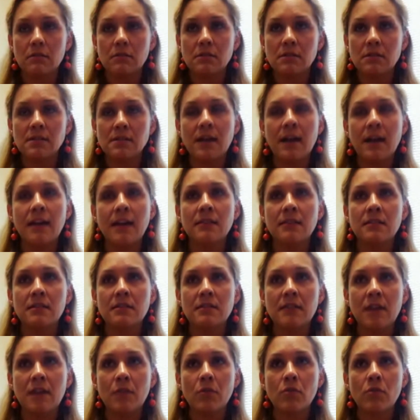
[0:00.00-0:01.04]
decided
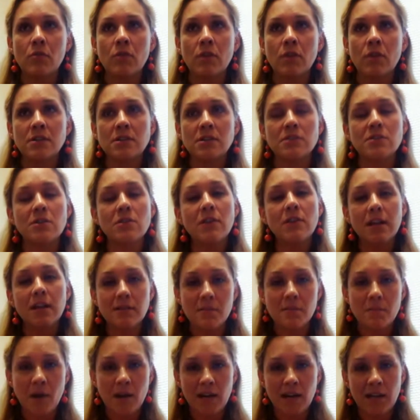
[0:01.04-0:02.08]
that they were going to donate
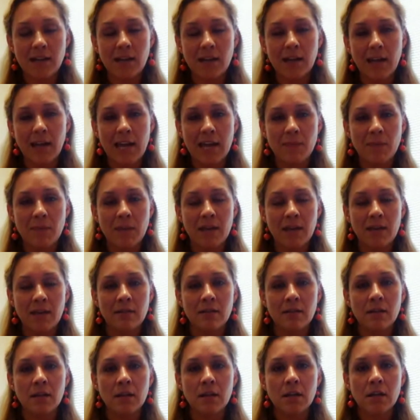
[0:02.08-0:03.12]
the money that came
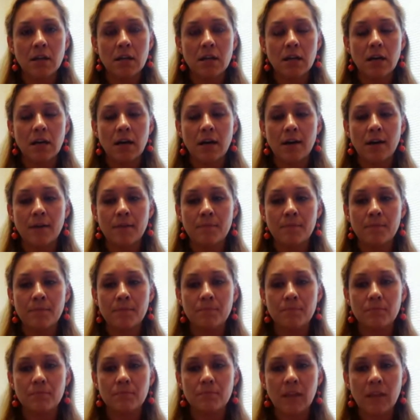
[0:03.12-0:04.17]
in um,
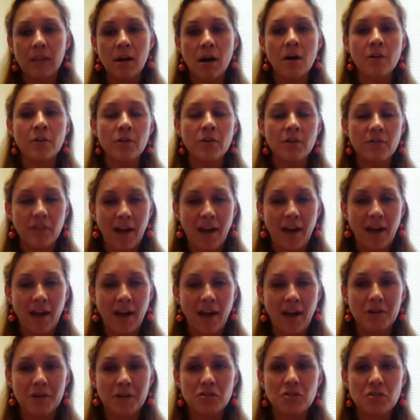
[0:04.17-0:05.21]
in honor of
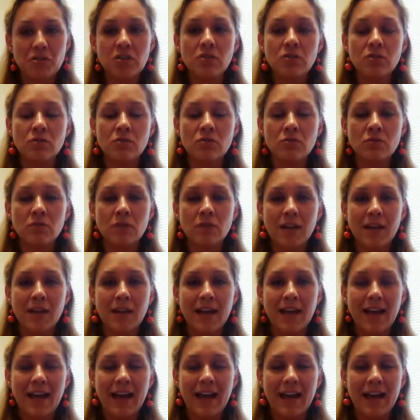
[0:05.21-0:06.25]
Catherine to
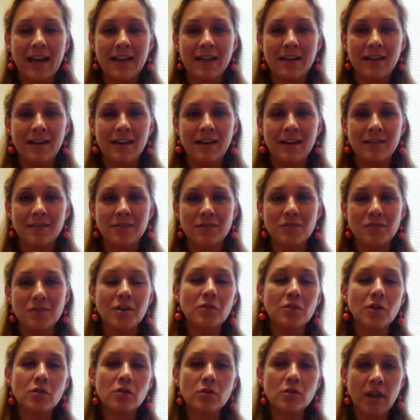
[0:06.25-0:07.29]
a uh, to
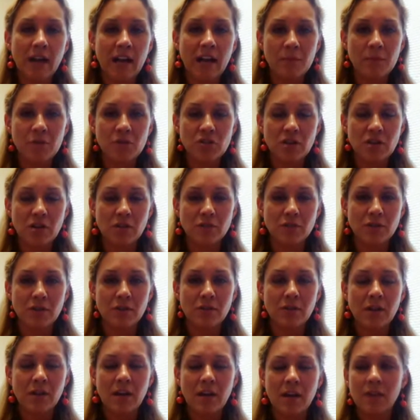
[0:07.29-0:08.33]
their local animal
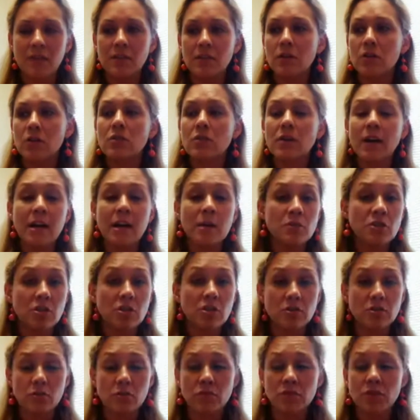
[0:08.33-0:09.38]
shelter. The local animal
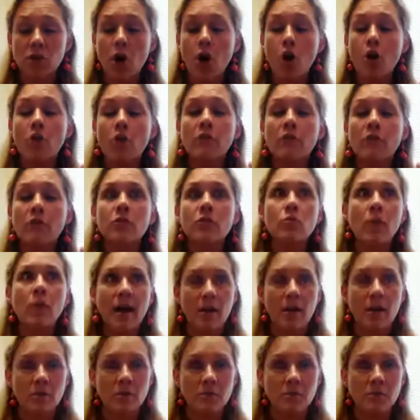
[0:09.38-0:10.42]
shelter was
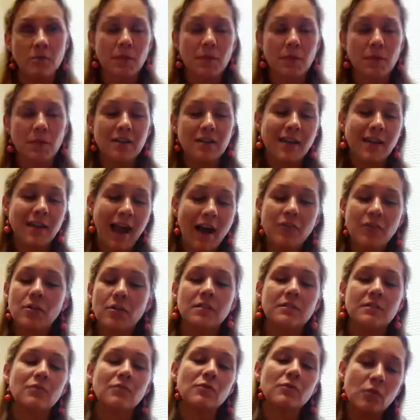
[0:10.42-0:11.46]
overwhelmed because
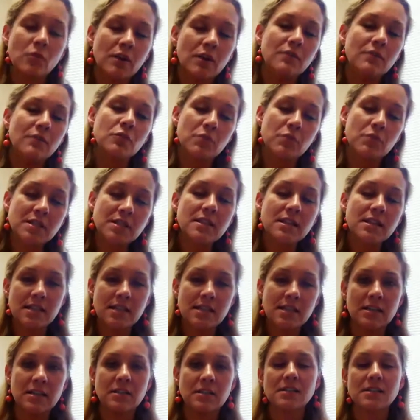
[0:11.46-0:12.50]
Catherine. Well, the reason they
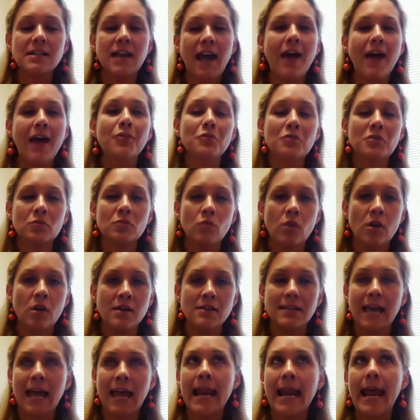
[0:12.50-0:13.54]
did is because Catherine
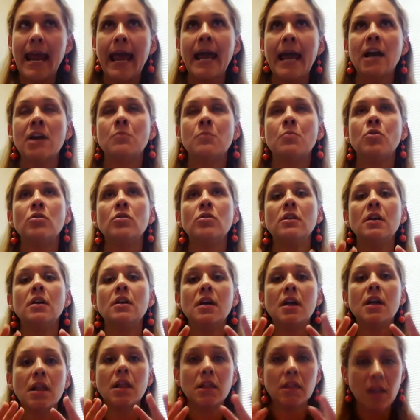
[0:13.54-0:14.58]
was an animal
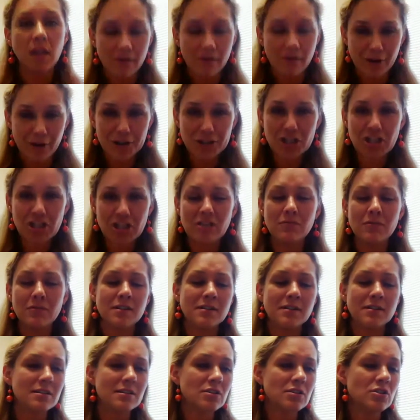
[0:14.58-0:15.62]
lover. She
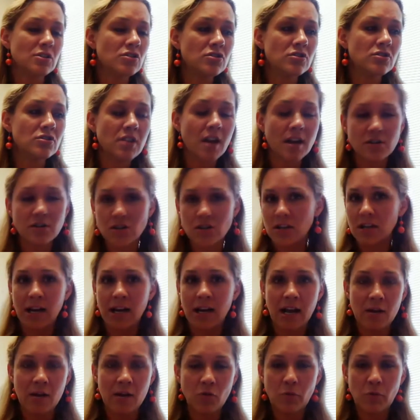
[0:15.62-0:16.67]
was such an hmm.
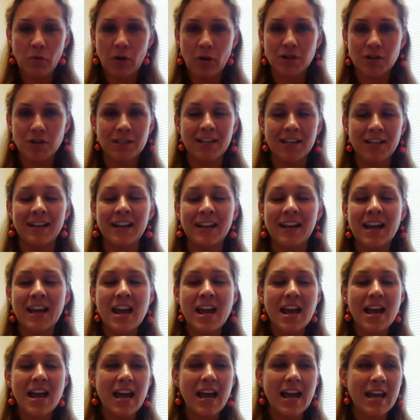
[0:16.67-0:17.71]
animal person.
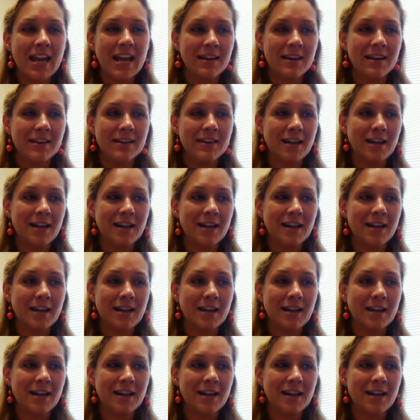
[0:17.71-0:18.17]
And